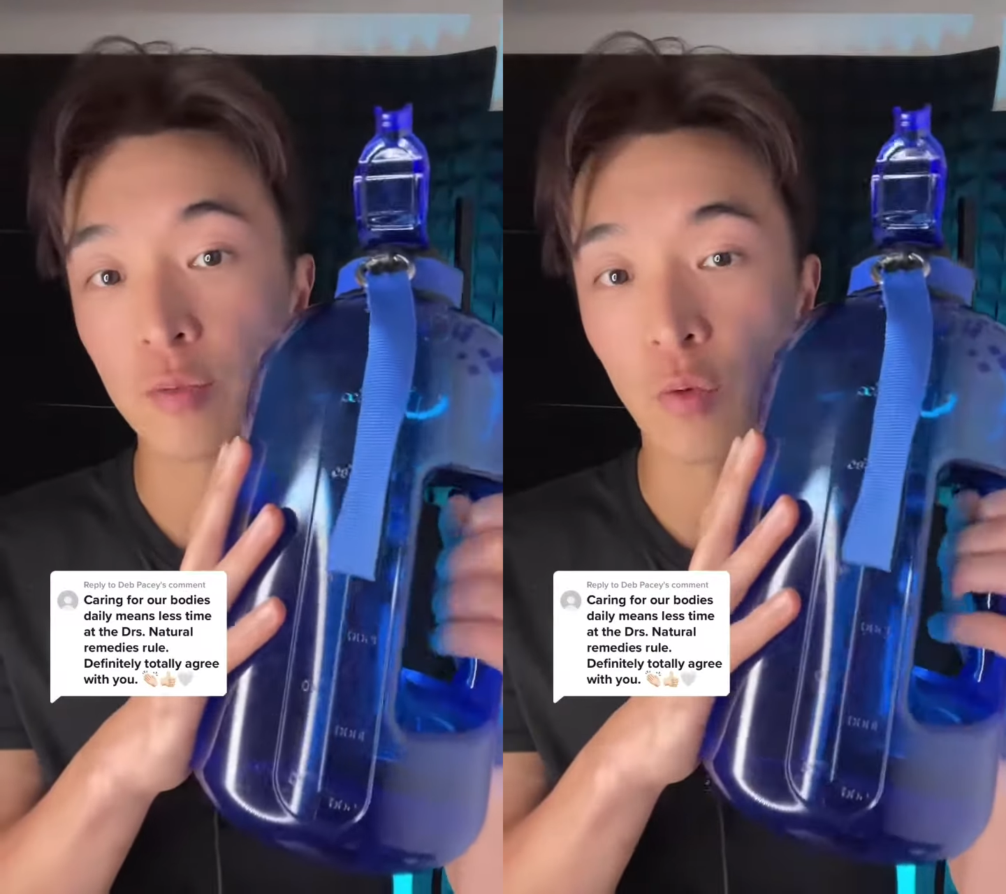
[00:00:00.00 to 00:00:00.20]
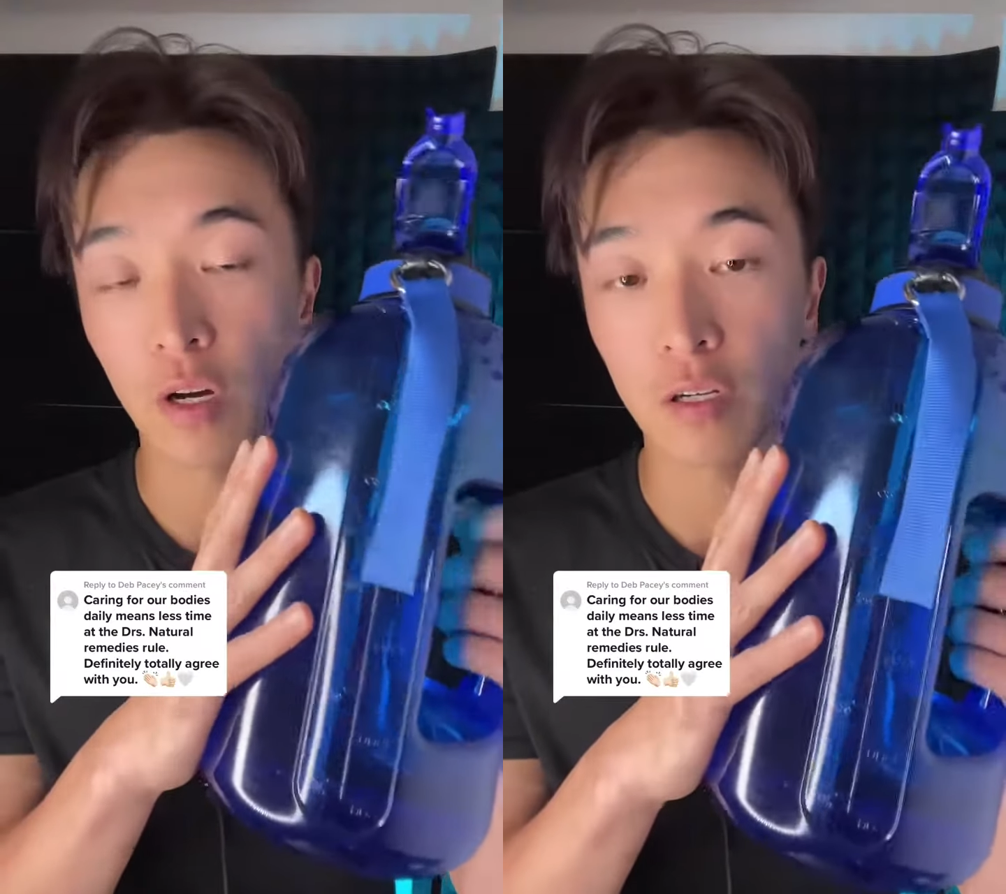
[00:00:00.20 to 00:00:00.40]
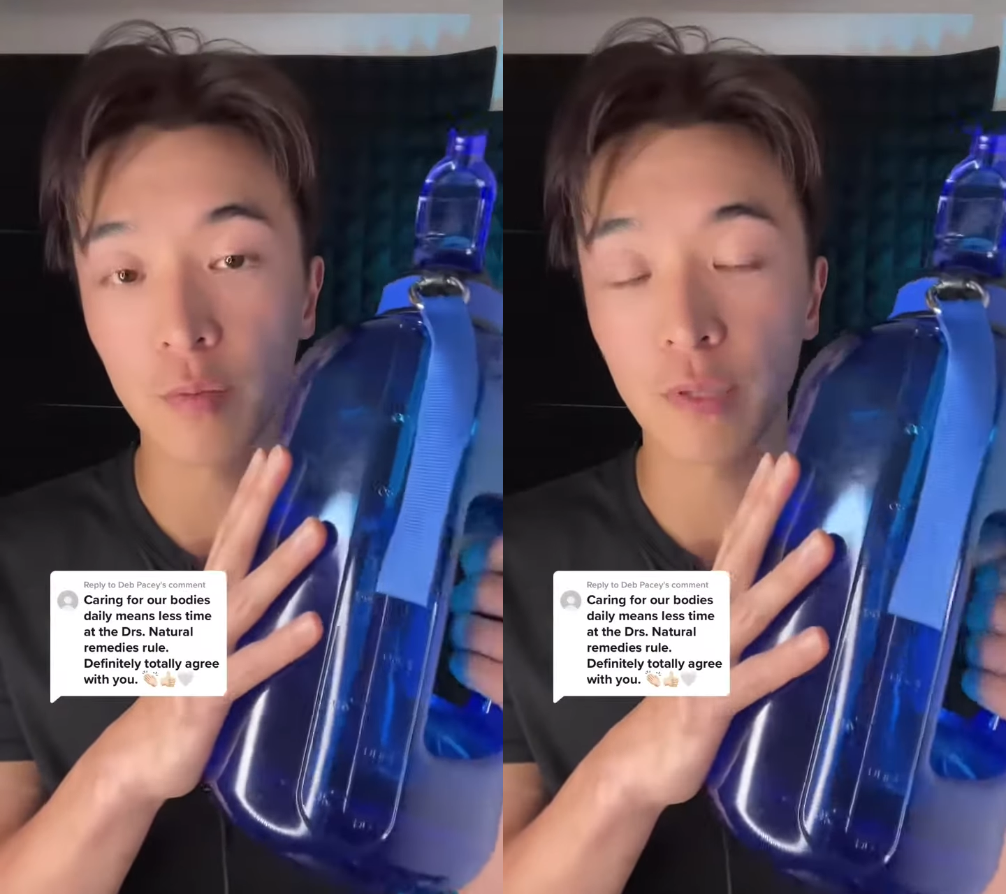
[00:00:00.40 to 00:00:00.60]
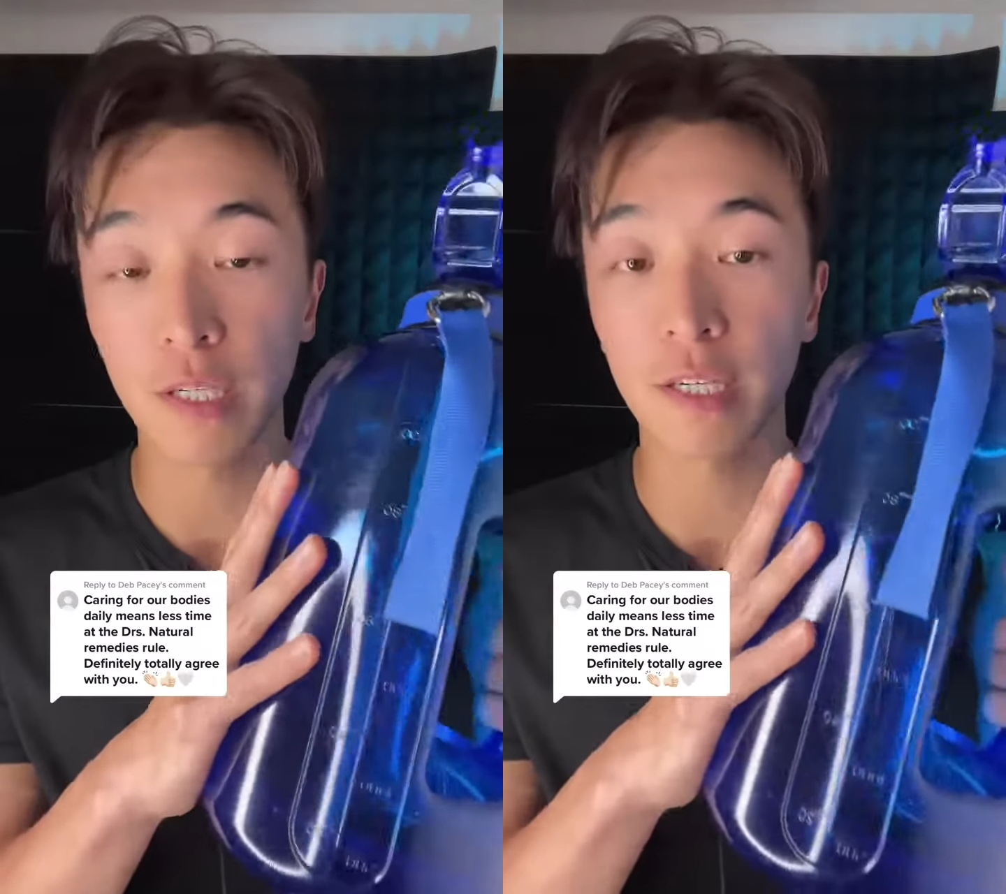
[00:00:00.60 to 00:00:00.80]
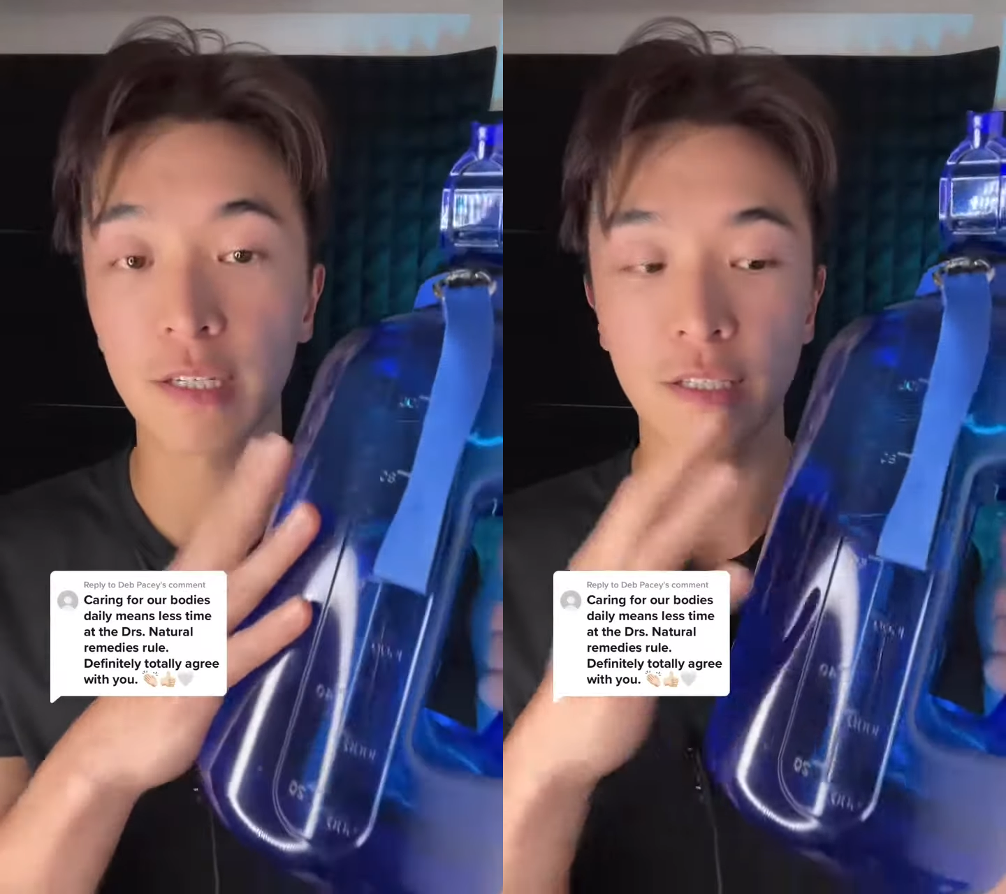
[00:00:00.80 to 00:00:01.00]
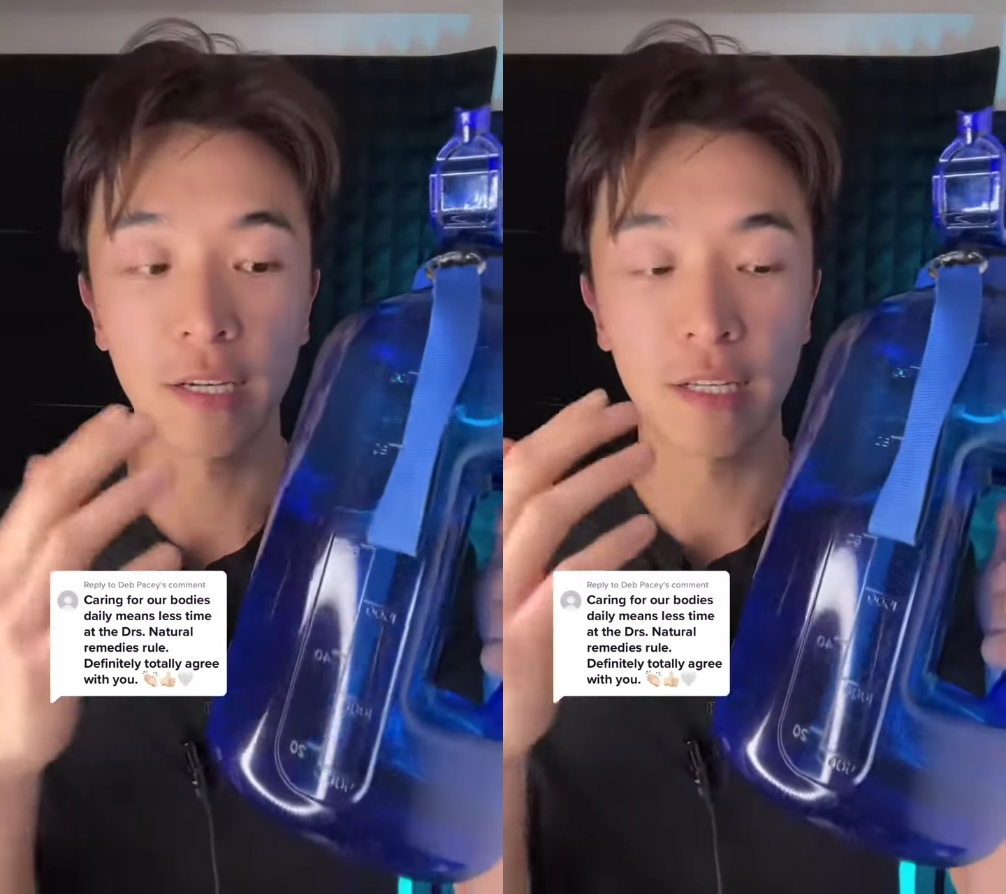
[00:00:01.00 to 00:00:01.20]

water because